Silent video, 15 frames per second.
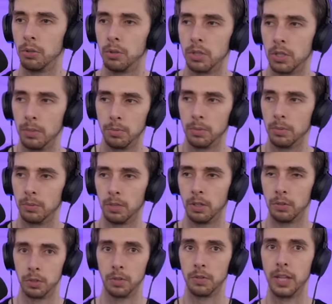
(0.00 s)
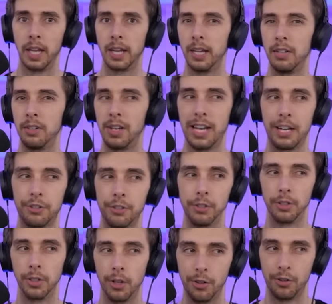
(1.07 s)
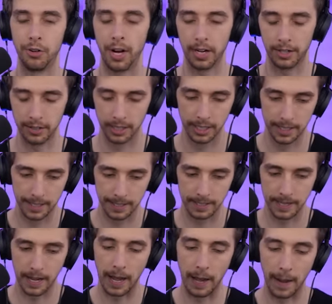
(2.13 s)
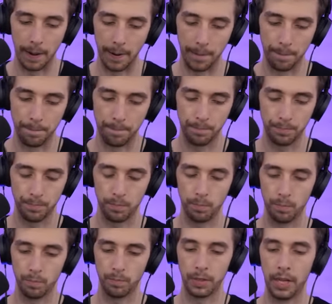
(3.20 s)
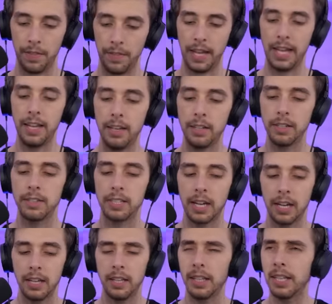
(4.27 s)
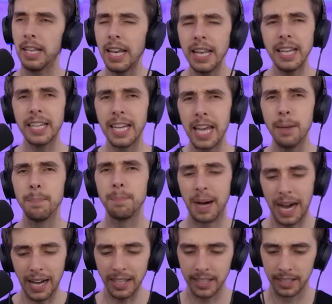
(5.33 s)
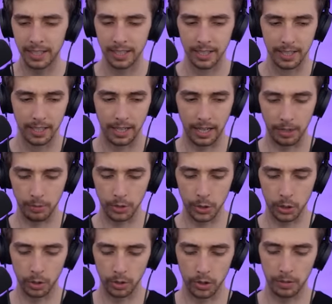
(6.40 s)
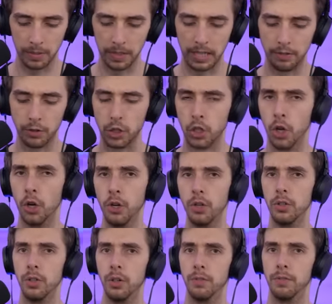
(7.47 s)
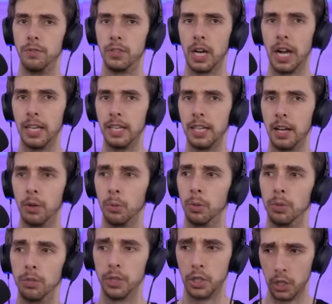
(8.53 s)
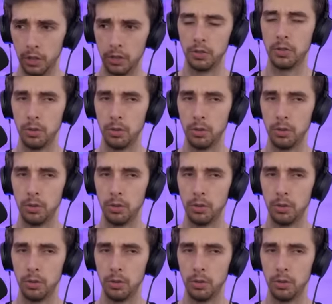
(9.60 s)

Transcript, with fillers: there was some. There was obviously like an international contract, um, and then and then it came back, and it was called something like Return of Tiny Dino World or Return